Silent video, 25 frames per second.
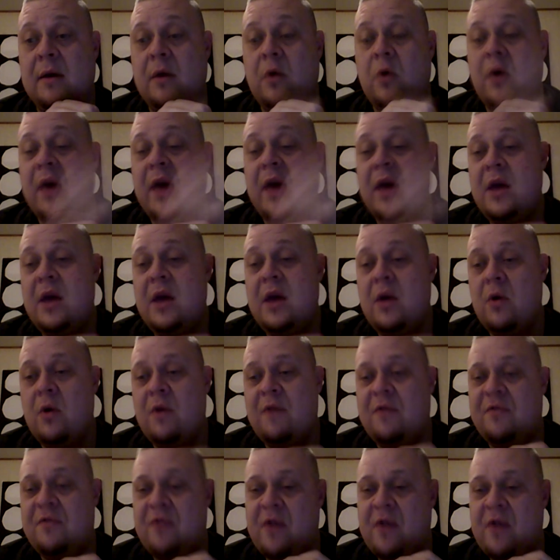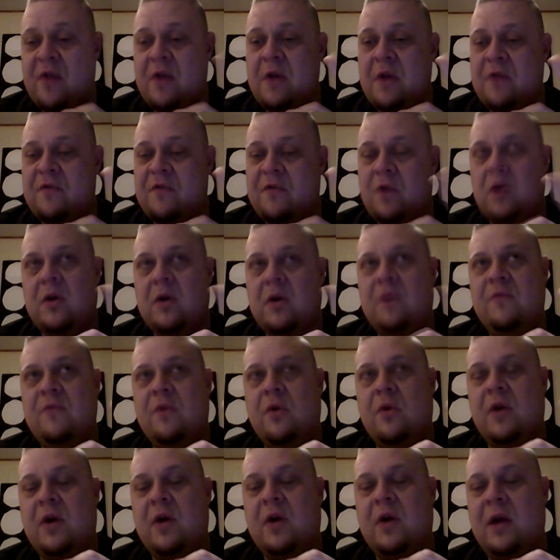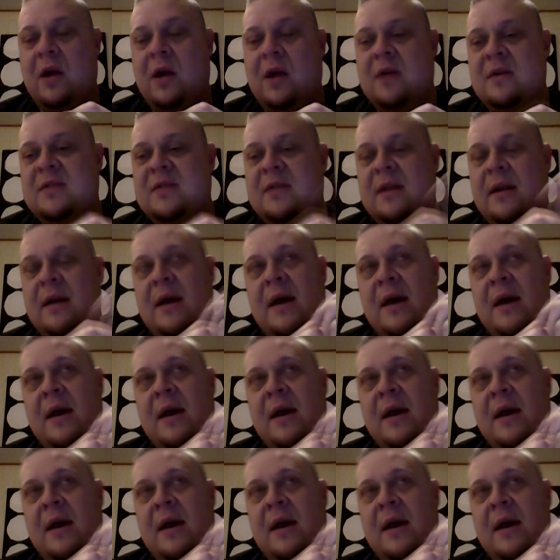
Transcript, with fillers: okay you have three or four four colors and